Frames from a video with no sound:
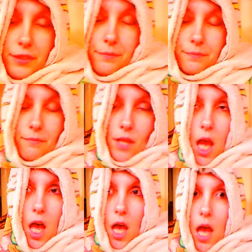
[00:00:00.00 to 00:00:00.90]
told you it's
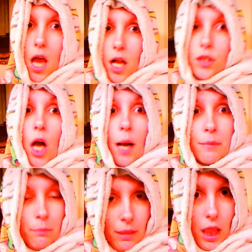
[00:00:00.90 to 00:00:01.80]
not
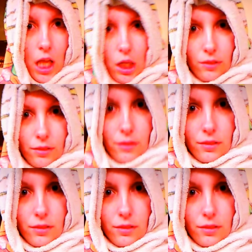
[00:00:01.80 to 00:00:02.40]
comment below